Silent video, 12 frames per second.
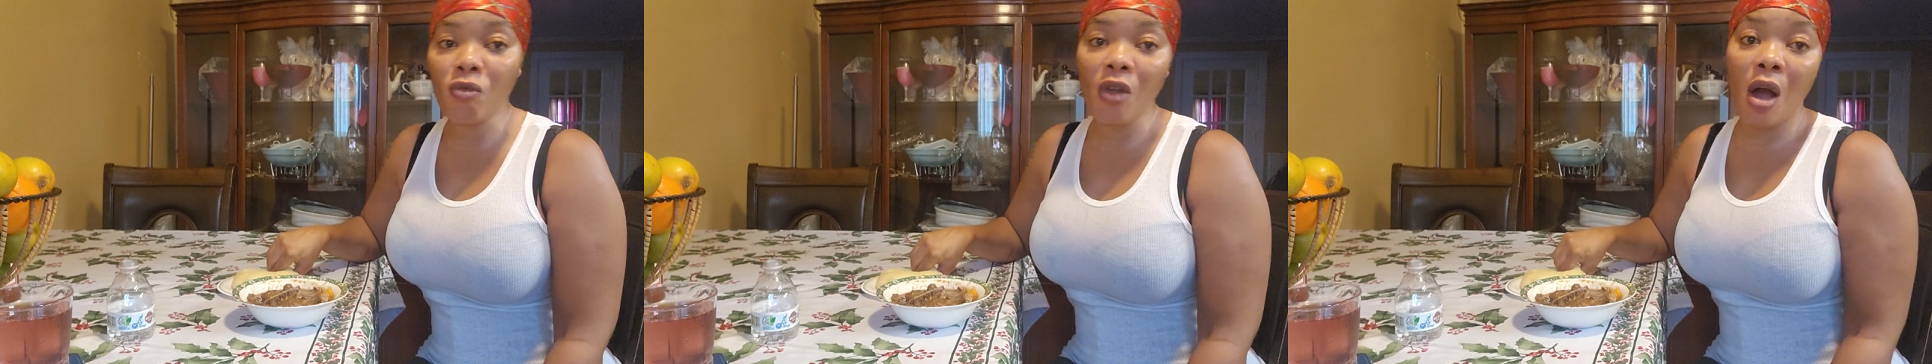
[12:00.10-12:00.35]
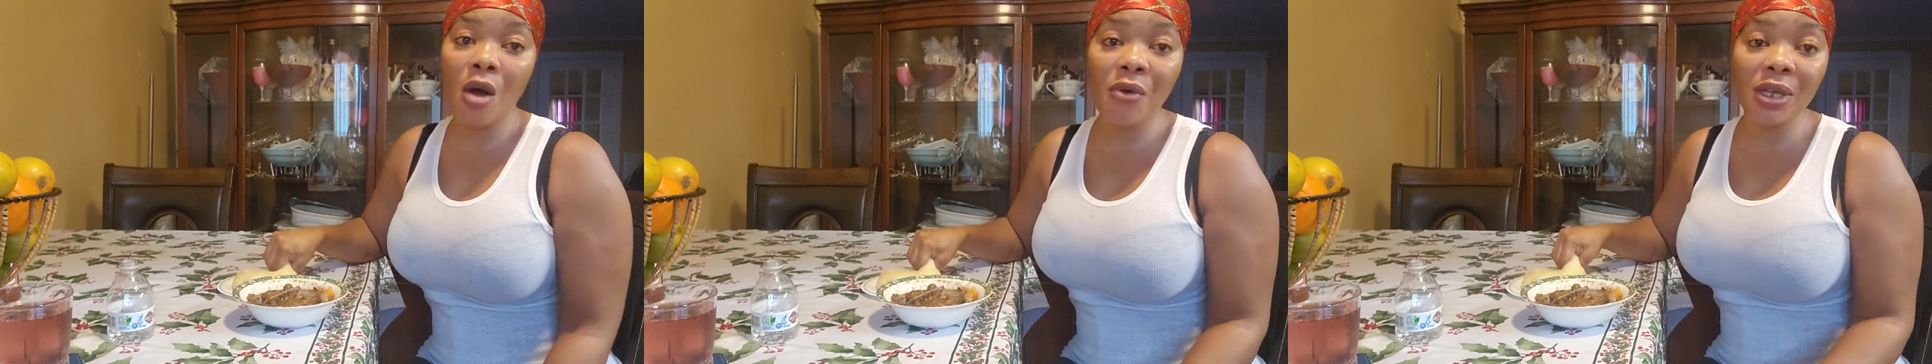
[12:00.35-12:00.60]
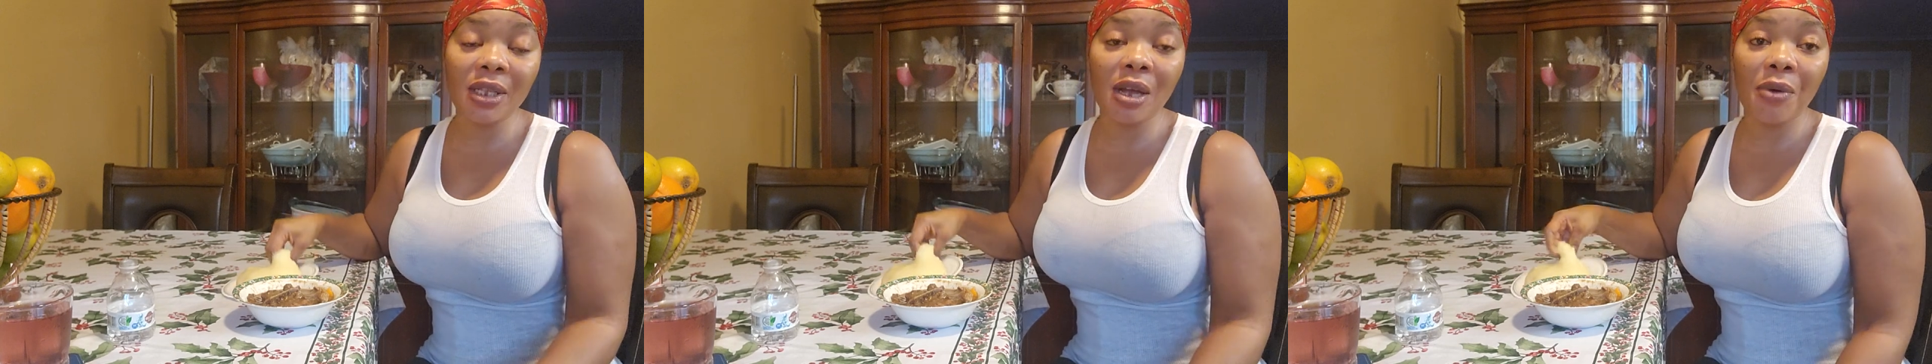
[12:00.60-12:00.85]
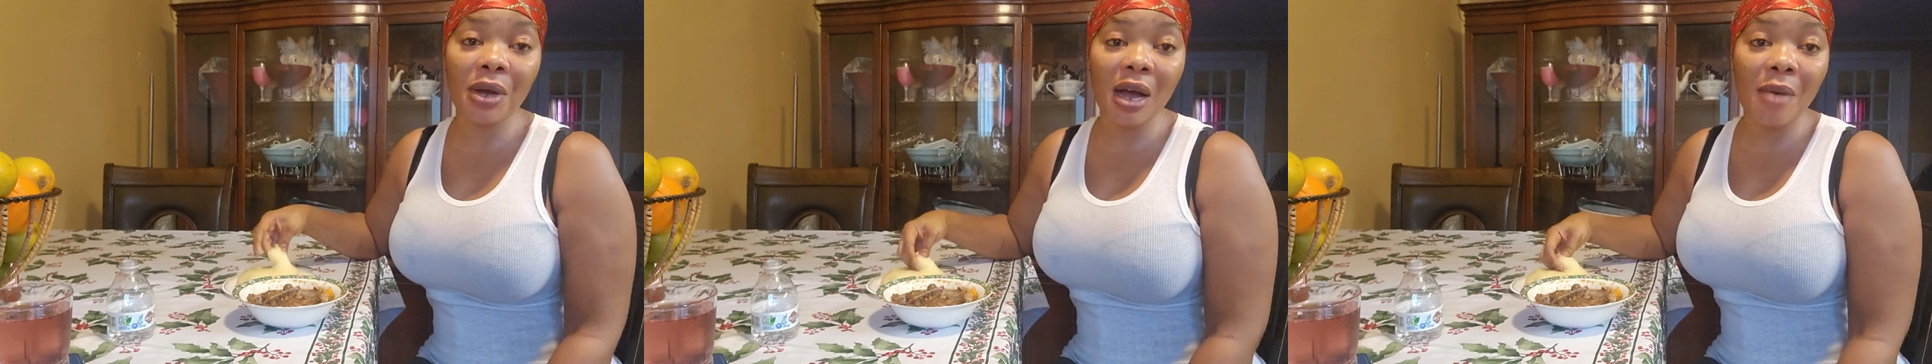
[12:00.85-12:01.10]
Our
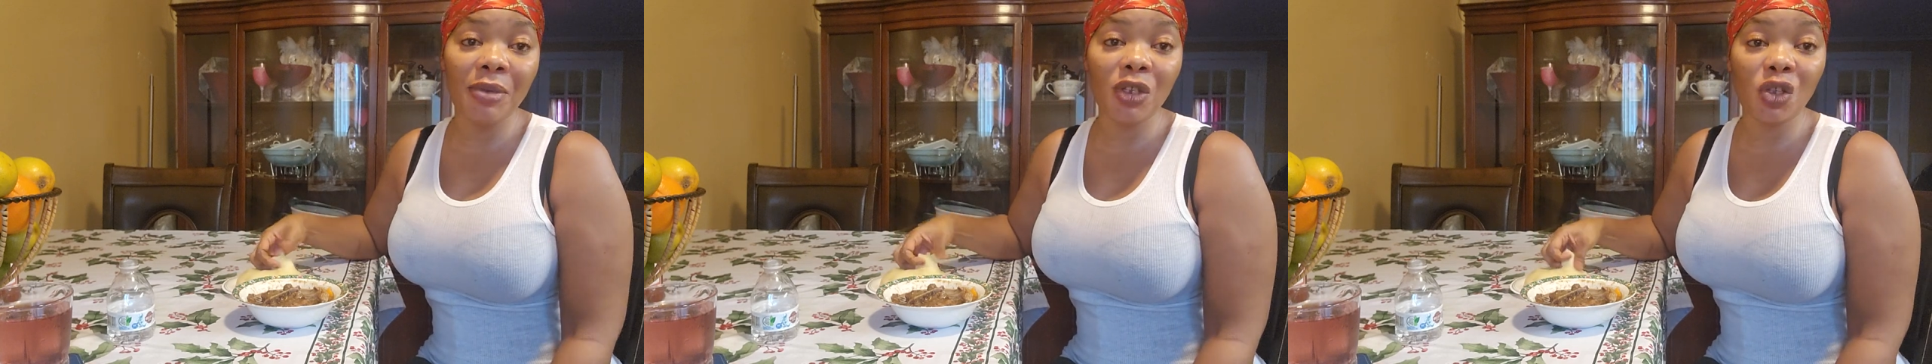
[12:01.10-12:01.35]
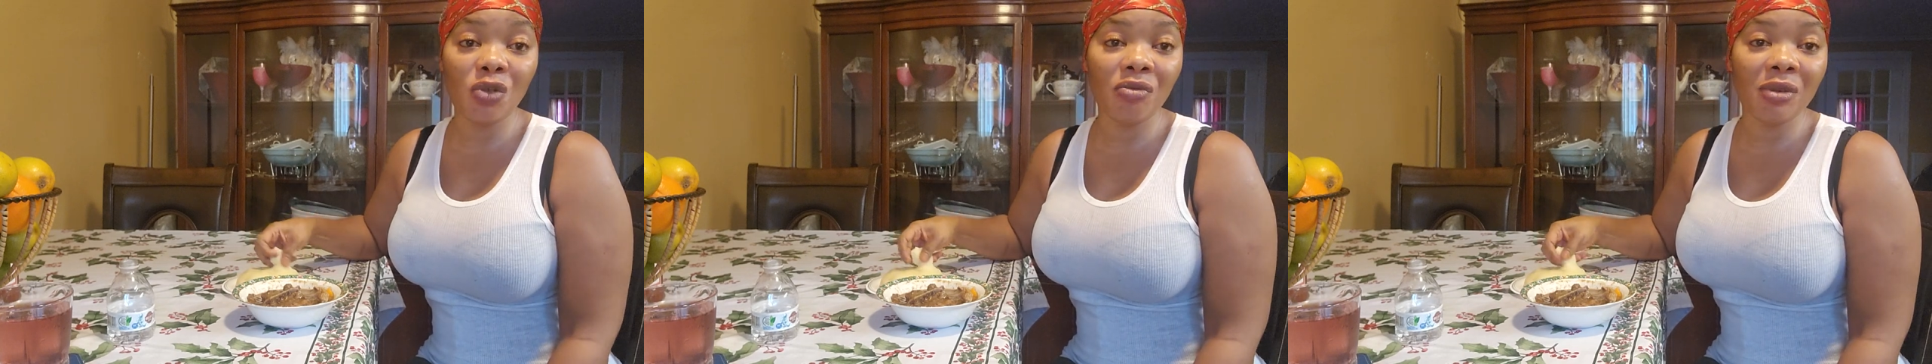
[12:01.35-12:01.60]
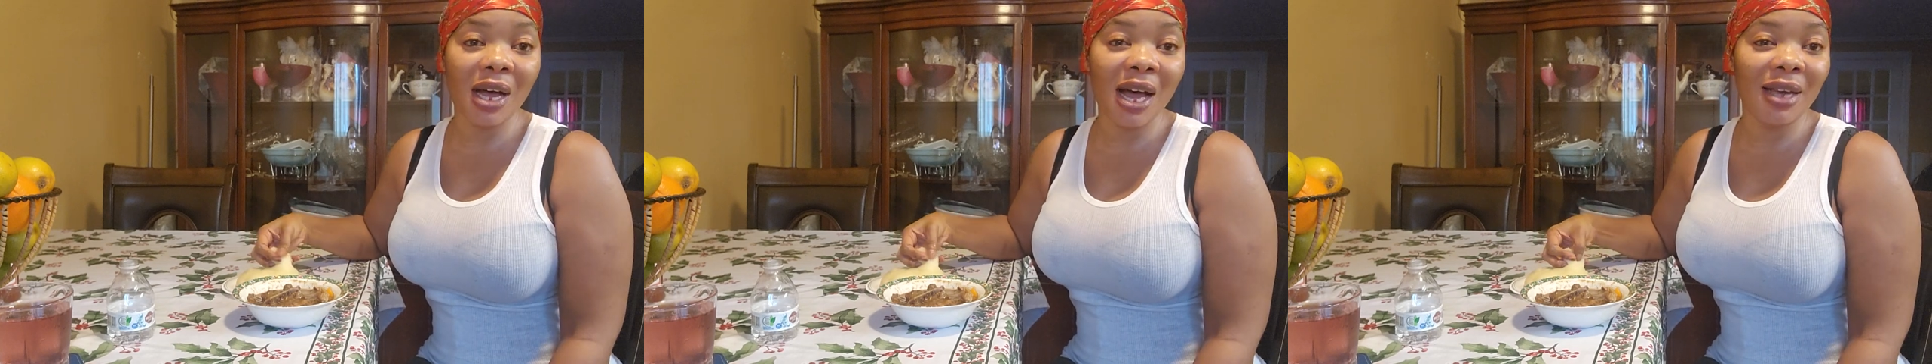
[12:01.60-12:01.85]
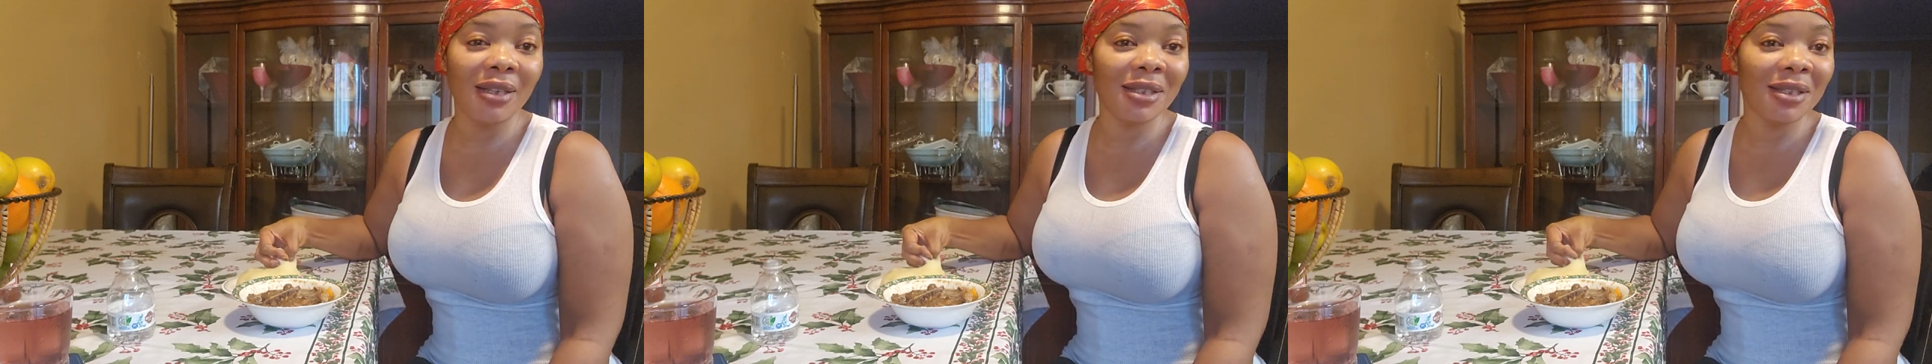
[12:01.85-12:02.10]
restaurant coming soon,
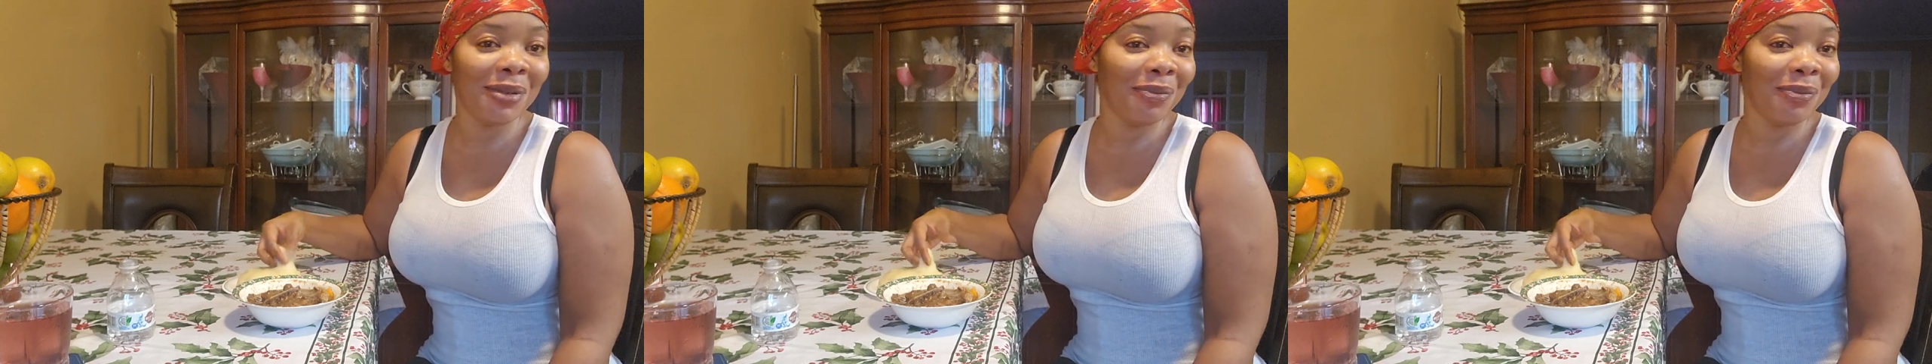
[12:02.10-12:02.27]
guys.